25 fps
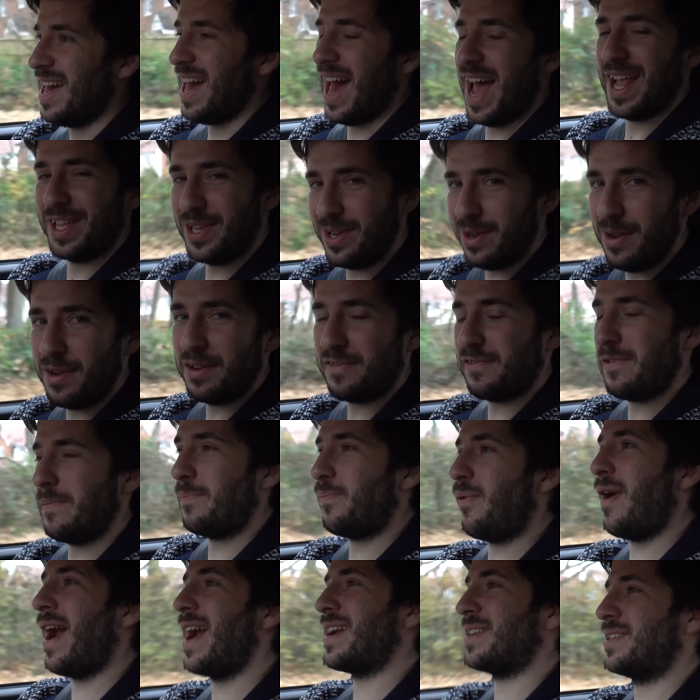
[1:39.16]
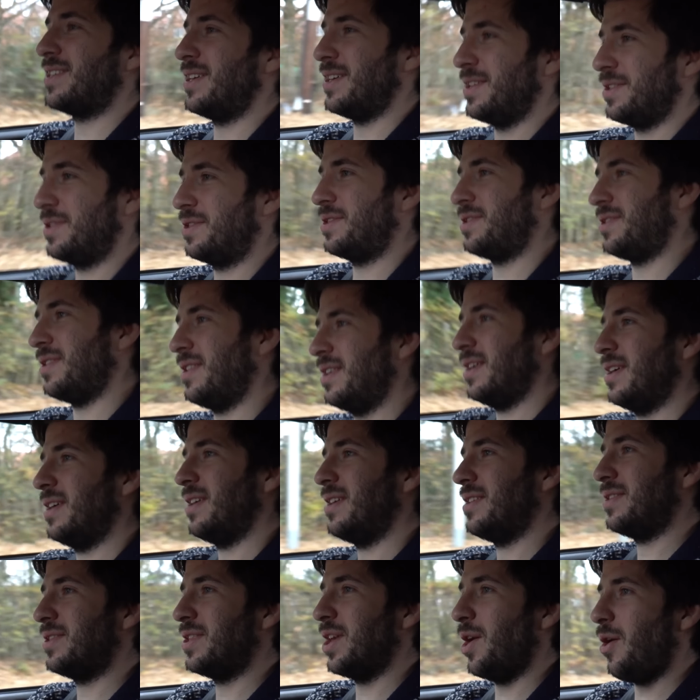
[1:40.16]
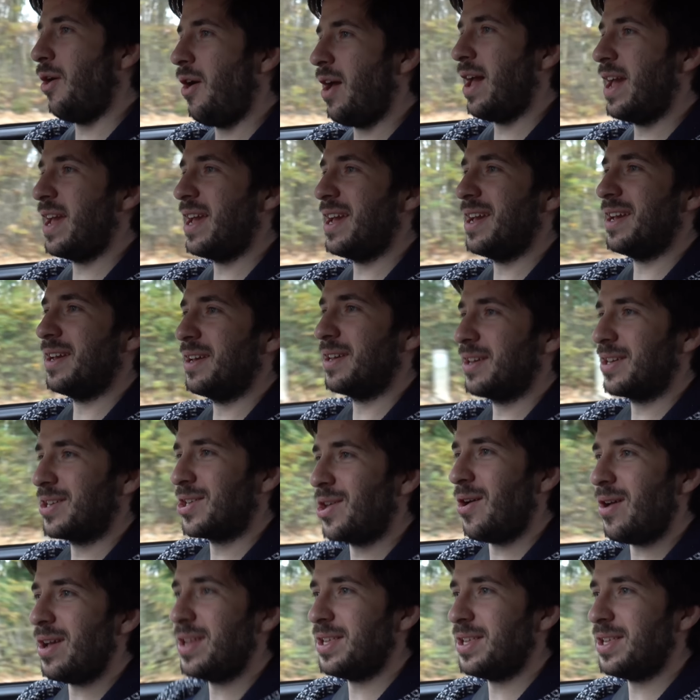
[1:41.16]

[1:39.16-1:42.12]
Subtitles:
and use for practice. So I got